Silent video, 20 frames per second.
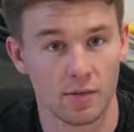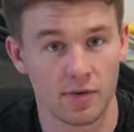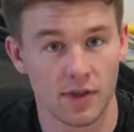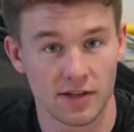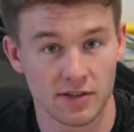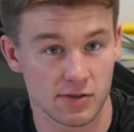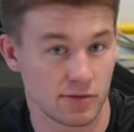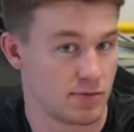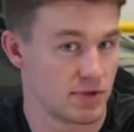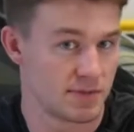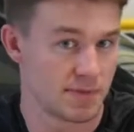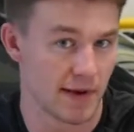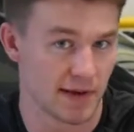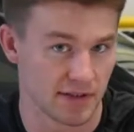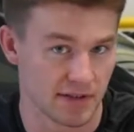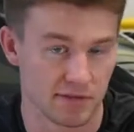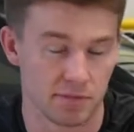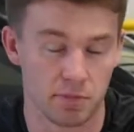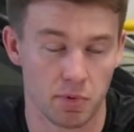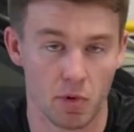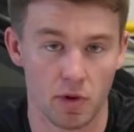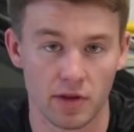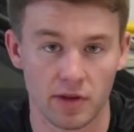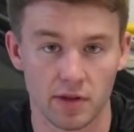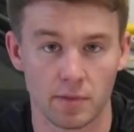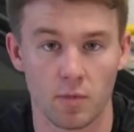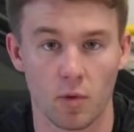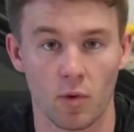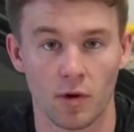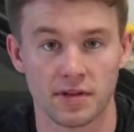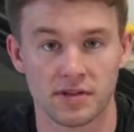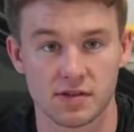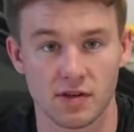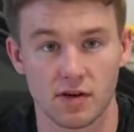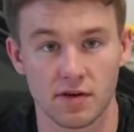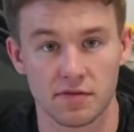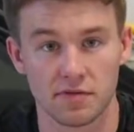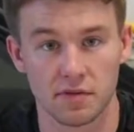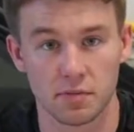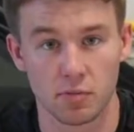That's the respective boiling points
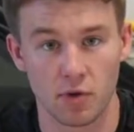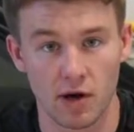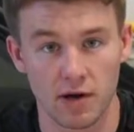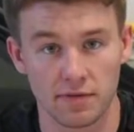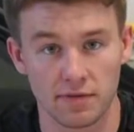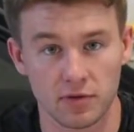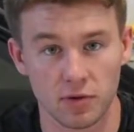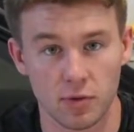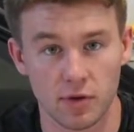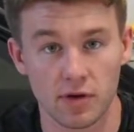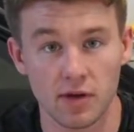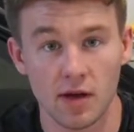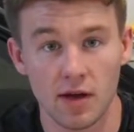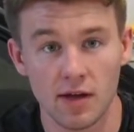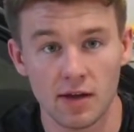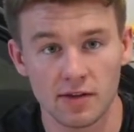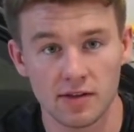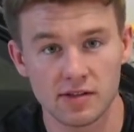of the brake fluid.